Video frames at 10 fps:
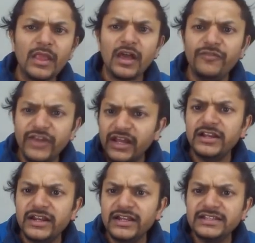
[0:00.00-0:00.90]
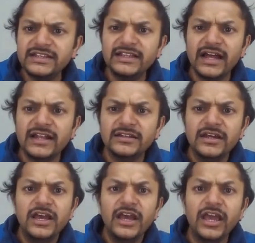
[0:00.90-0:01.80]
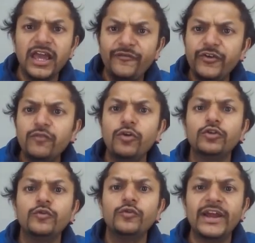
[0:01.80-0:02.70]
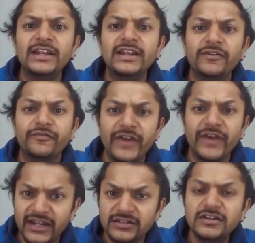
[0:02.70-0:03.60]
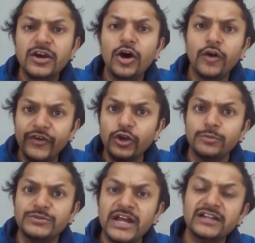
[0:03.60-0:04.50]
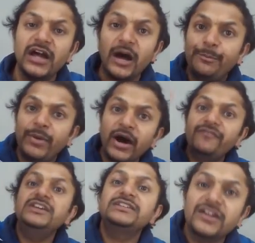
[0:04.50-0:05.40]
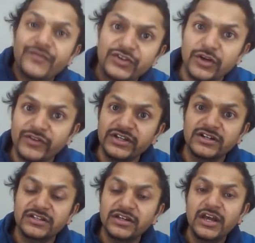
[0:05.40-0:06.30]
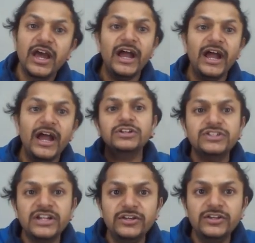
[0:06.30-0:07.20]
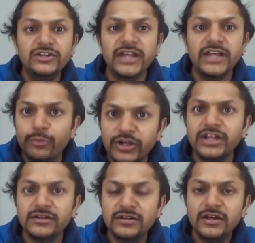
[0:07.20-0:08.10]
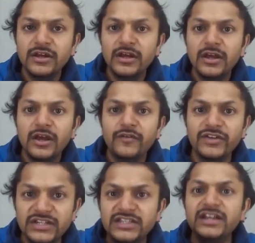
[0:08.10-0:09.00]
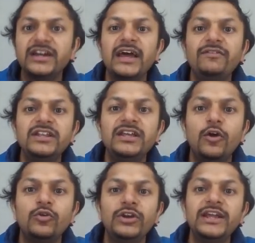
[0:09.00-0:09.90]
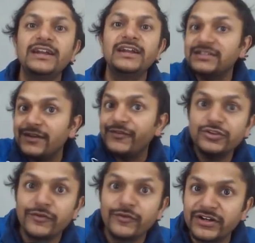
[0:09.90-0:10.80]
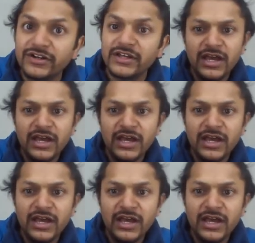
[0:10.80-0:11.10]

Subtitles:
we can clearly say that if you want to find the weight of an object above the surface of the Earth and you are still using 9.8, which is the gravity only at the surface of the Earth,